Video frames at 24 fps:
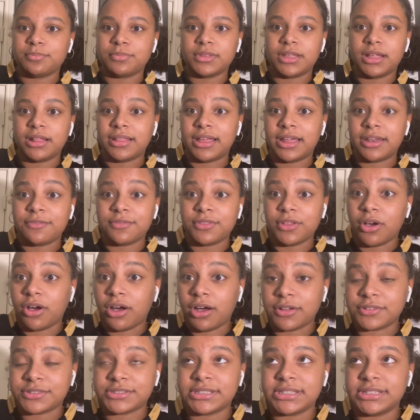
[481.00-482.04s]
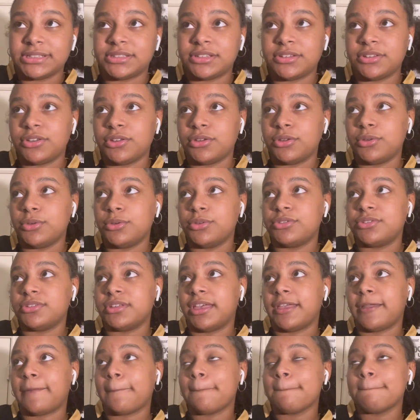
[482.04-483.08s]
A lot of the off-season news
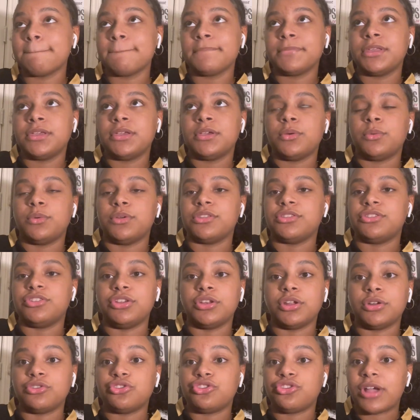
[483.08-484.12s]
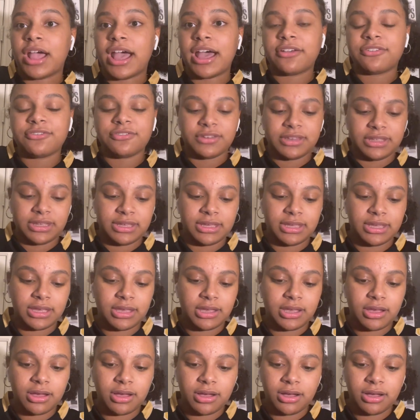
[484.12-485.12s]
with drafting,